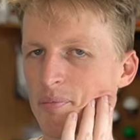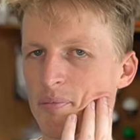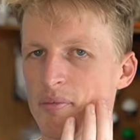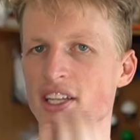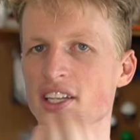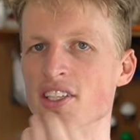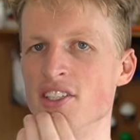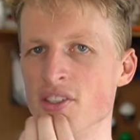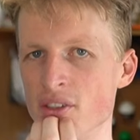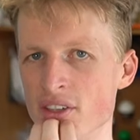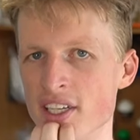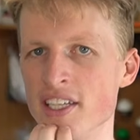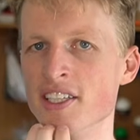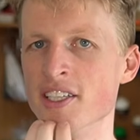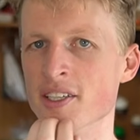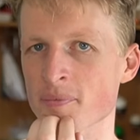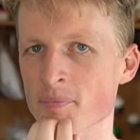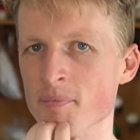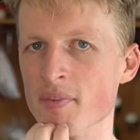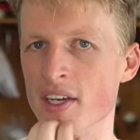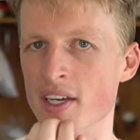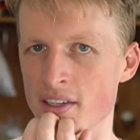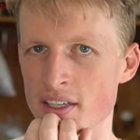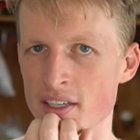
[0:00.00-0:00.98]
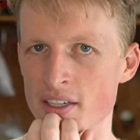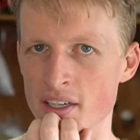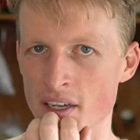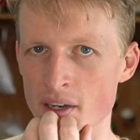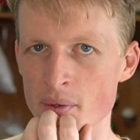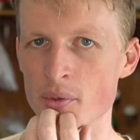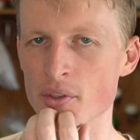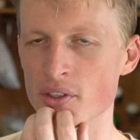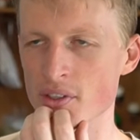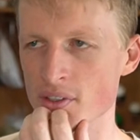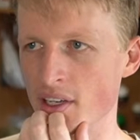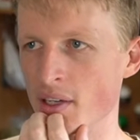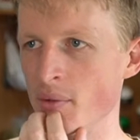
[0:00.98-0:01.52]
But that is a good idea. I
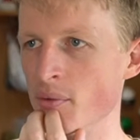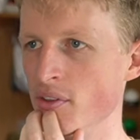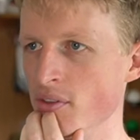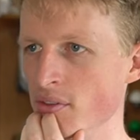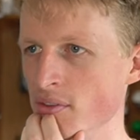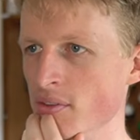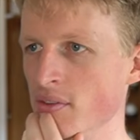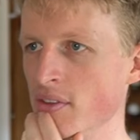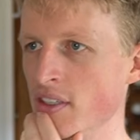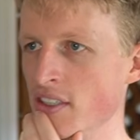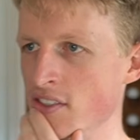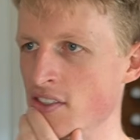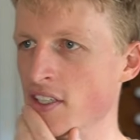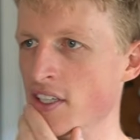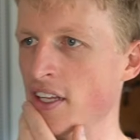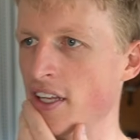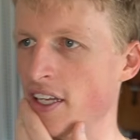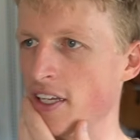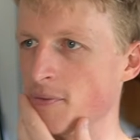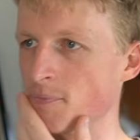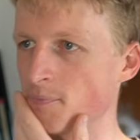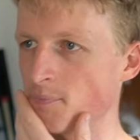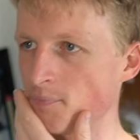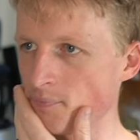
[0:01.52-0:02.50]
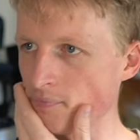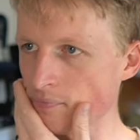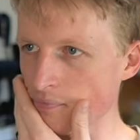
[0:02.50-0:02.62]
will consider that.